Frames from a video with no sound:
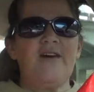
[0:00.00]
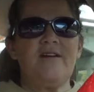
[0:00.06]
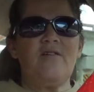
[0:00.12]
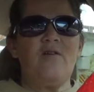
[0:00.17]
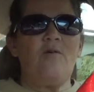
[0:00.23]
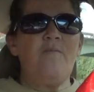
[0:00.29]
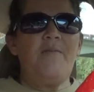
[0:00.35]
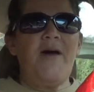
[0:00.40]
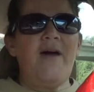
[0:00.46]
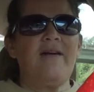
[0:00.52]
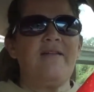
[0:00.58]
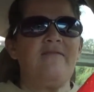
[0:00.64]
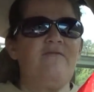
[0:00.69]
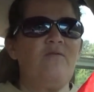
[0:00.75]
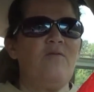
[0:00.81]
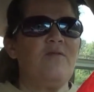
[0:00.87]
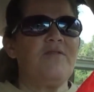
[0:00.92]
that go back
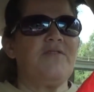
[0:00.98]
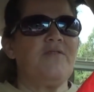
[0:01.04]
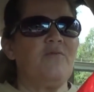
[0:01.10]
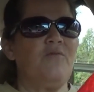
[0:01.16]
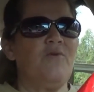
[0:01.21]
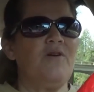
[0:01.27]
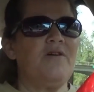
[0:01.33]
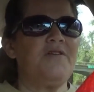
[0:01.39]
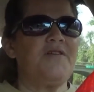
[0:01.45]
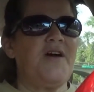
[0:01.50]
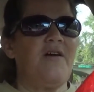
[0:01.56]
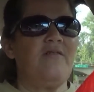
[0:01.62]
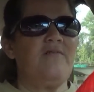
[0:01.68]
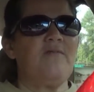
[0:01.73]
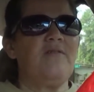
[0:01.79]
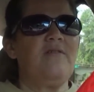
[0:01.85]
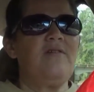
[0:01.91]
and forth to work
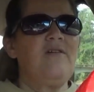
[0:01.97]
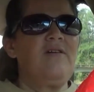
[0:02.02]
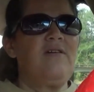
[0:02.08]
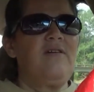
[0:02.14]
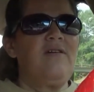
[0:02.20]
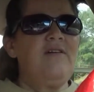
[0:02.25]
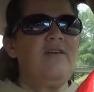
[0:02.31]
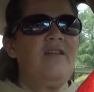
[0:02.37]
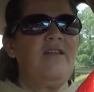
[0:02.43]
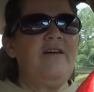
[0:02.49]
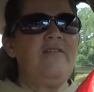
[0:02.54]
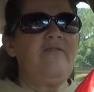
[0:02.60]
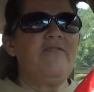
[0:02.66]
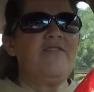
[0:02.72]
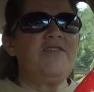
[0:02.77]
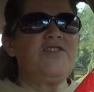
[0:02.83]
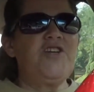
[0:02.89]

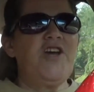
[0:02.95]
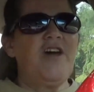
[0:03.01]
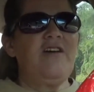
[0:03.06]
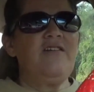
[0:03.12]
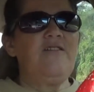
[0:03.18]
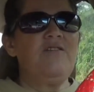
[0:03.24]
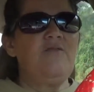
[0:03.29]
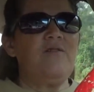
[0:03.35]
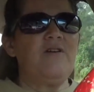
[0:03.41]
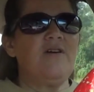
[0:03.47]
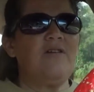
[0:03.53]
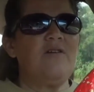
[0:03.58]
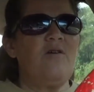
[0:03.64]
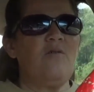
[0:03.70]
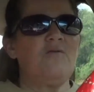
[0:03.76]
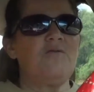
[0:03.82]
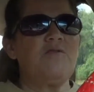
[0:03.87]
live in Chattanooga
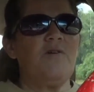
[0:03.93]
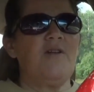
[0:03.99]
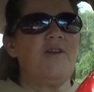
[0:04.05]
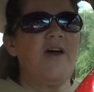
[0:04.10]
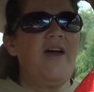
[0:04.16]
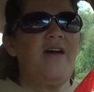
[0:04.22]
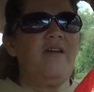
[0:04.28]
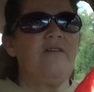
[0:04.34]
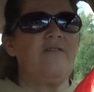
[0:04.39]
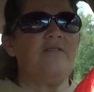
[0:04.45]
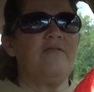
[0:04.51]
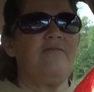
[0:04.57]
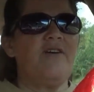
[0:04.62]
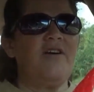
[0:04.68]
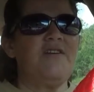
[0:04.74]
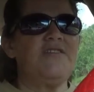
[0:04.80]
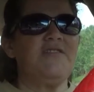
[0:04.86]
and go to Atlanta or
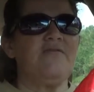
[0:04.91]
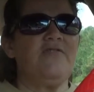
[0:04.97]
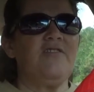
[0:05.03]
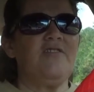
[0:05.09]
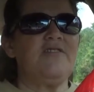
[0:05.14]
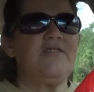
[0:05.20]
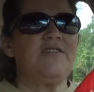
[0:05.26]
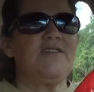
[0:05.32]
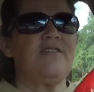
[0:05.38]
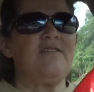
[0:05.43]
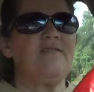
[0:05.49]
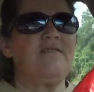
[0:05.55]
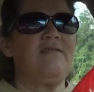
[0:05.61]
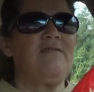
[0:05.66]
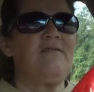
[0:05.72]
vice versa.